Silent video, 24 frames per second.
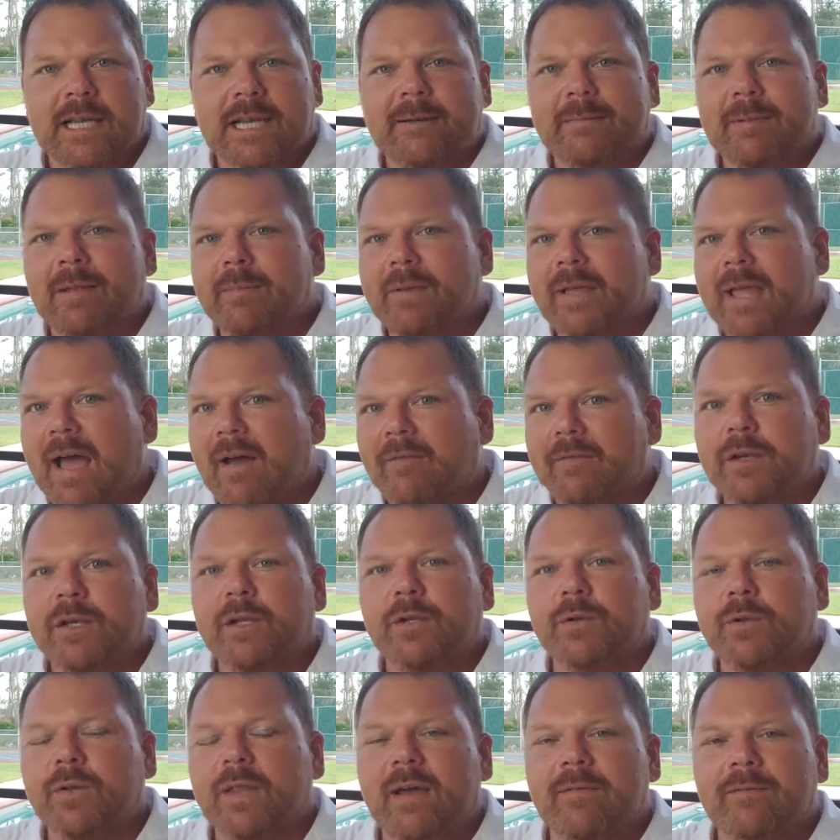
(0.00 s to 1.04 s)
And maybe after you
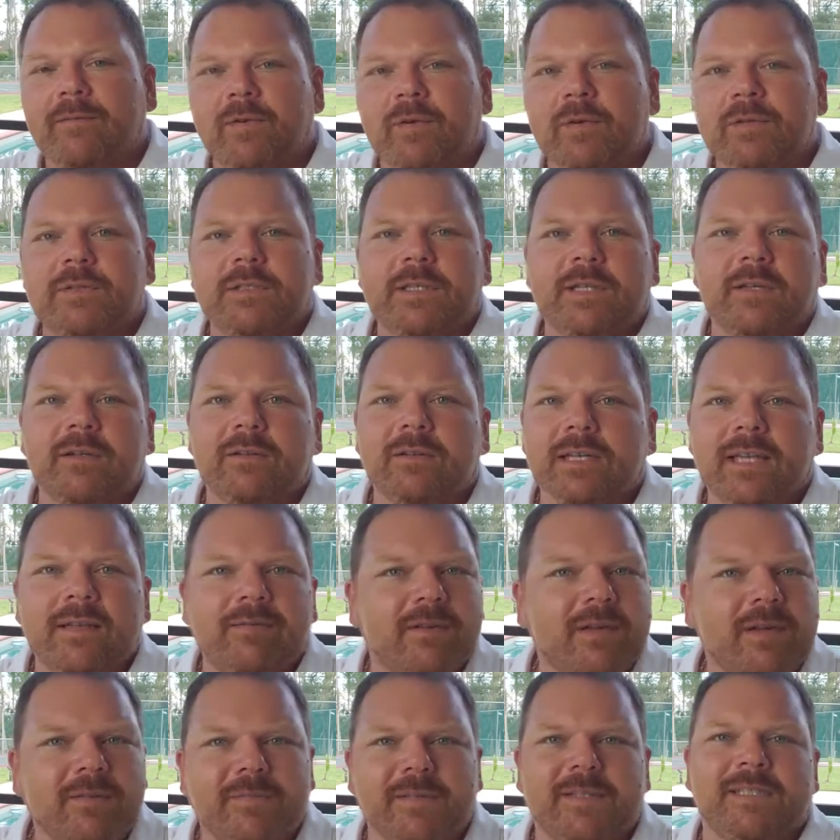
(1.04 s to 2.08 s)
do that first deal,
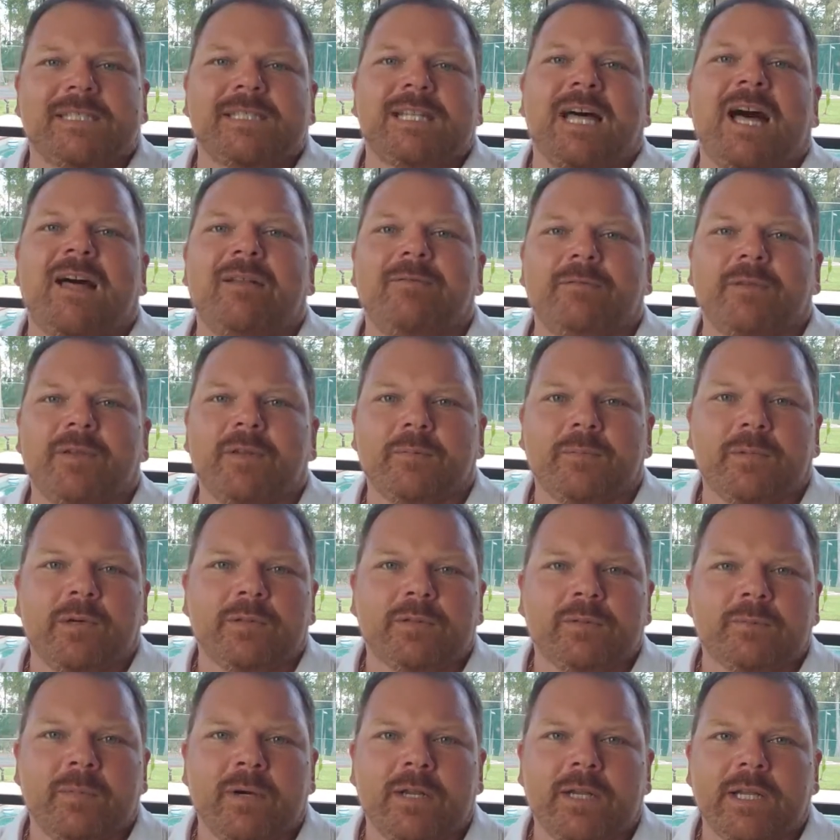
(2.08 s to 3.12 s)
even if it's not for the
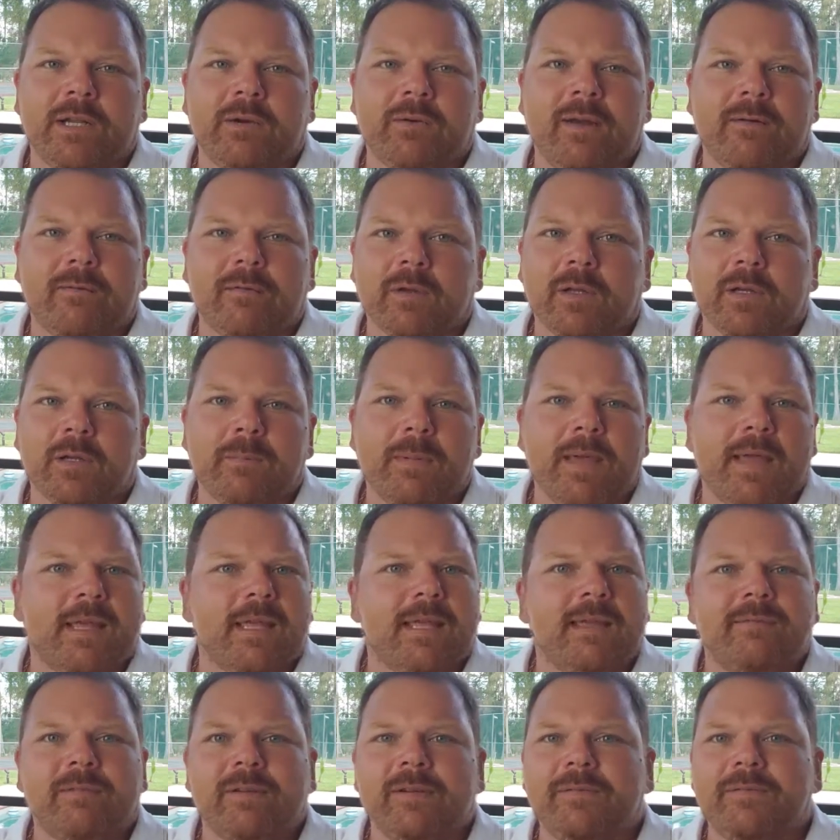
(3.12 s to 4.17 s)
most money you're ever going to
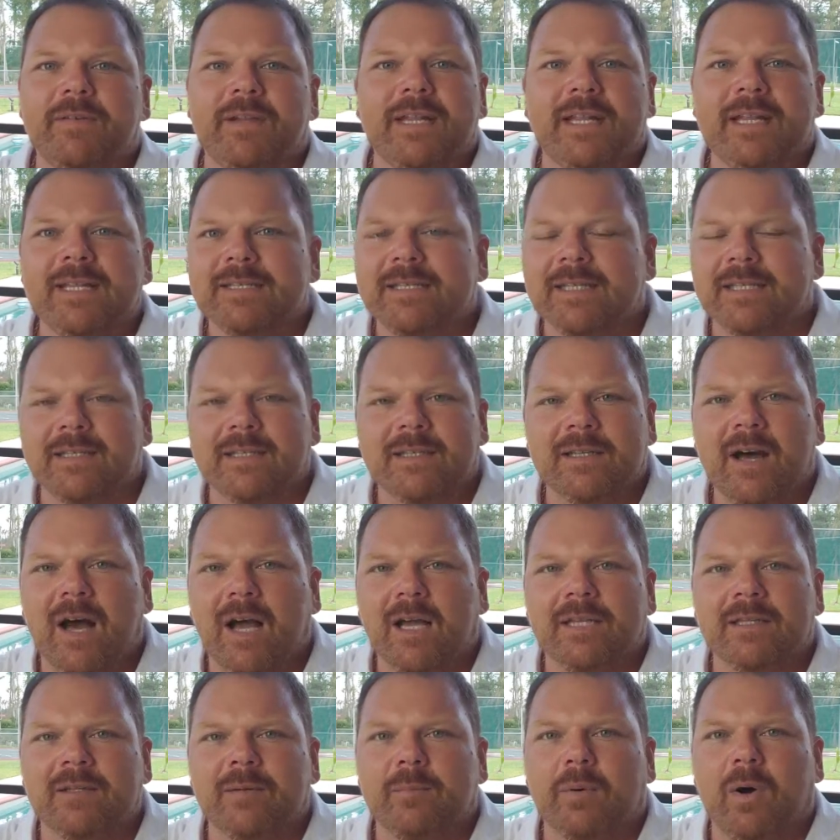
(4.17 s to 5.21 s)
make, even if it isn't
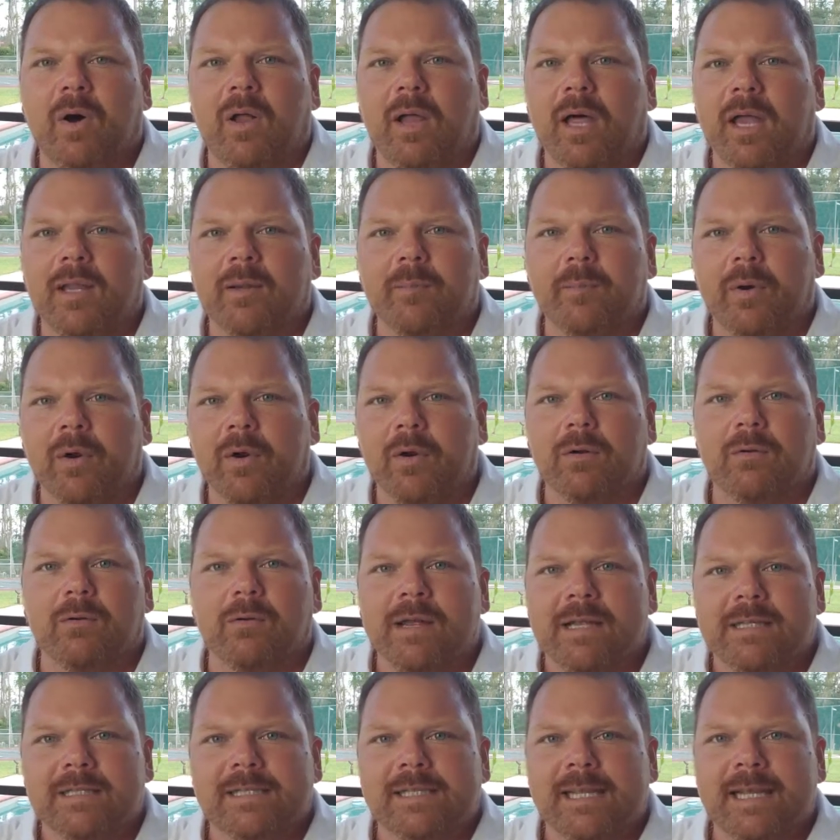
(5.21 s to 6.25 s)
knocking the ball out of the park
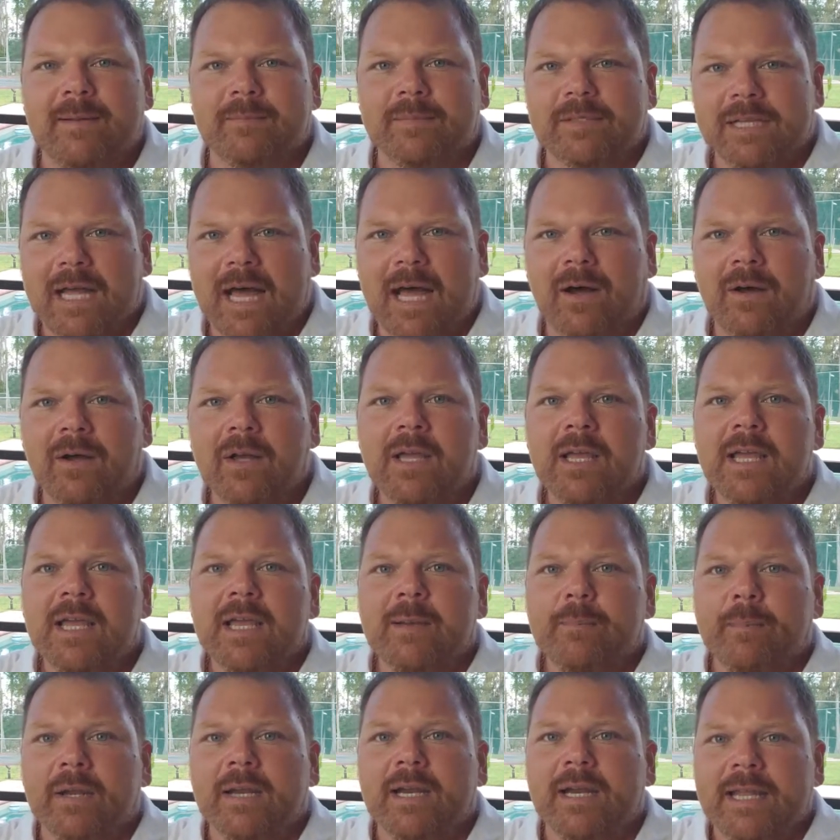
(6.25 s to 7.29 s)
grand slam style,
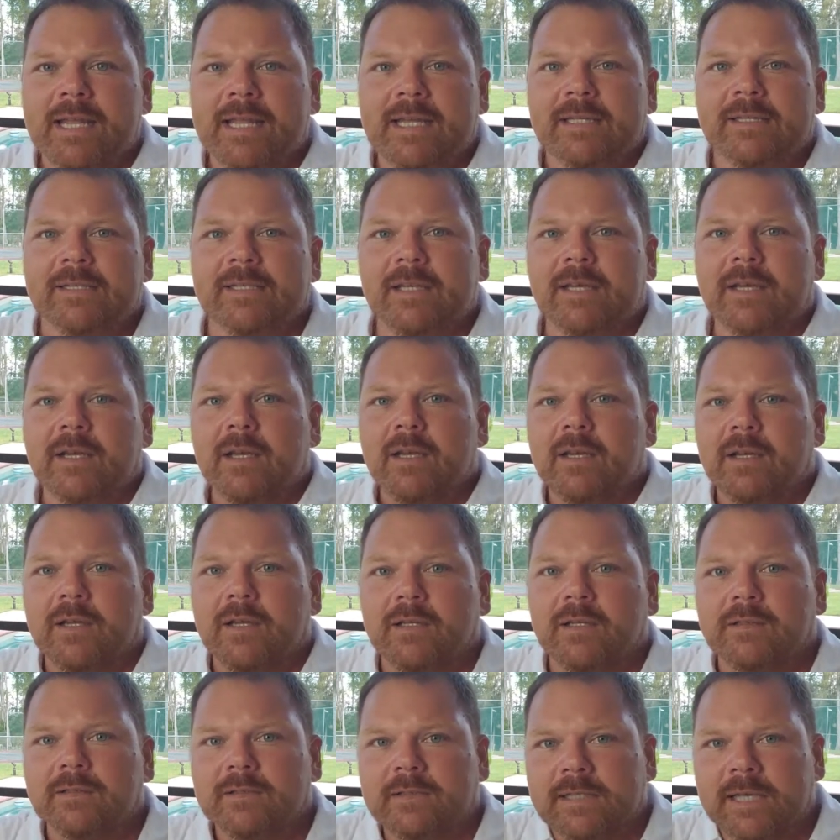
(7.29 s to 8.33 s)
but it is
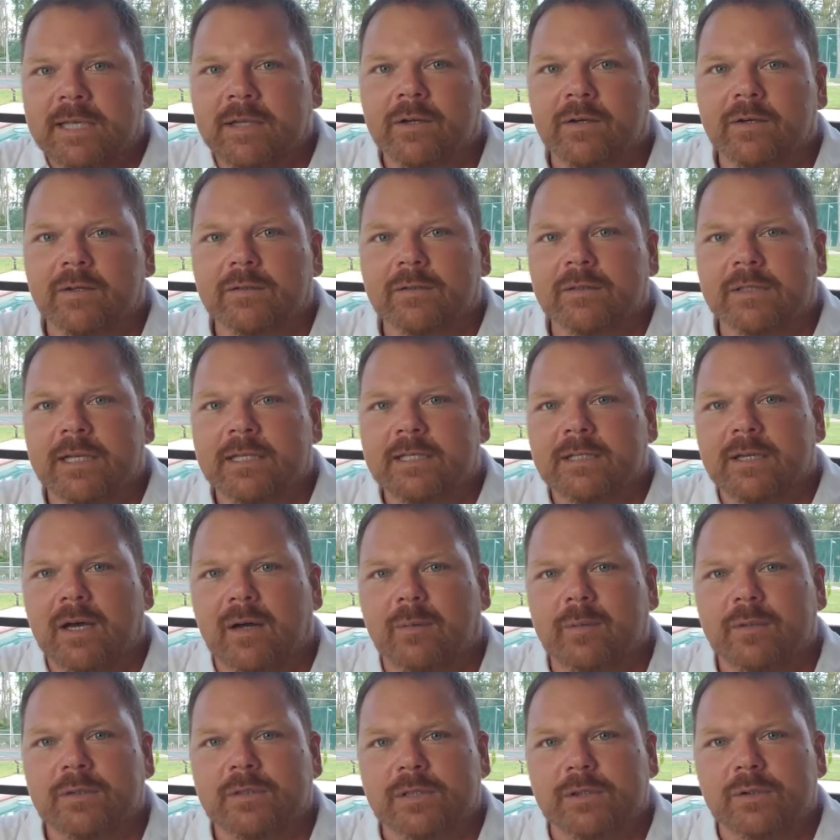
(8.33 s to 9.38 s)
singles and
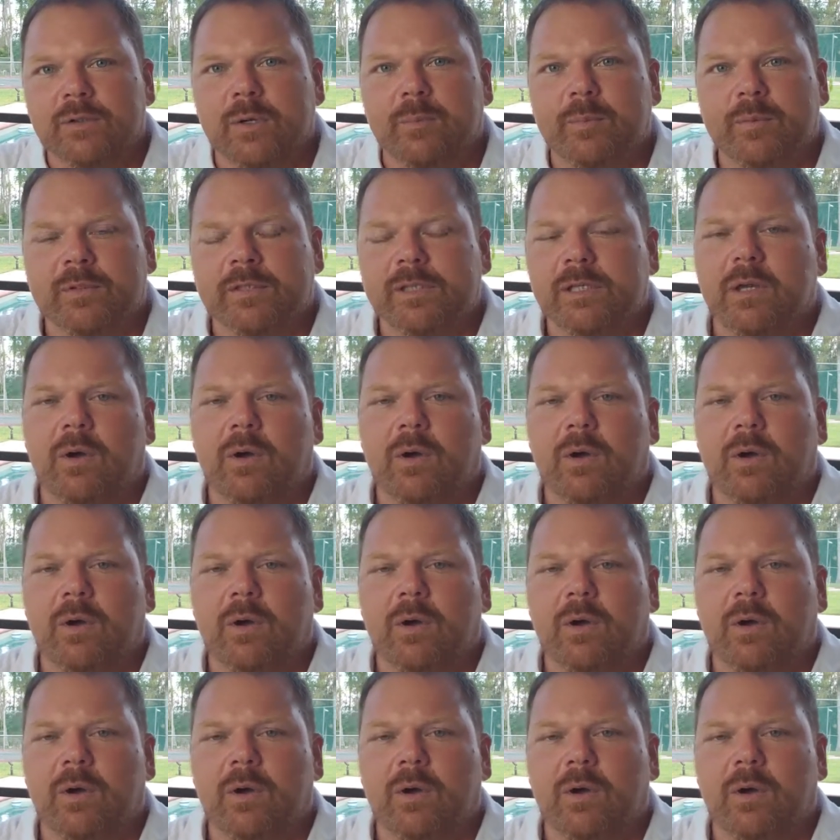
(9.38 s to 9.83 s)
doubles and triples.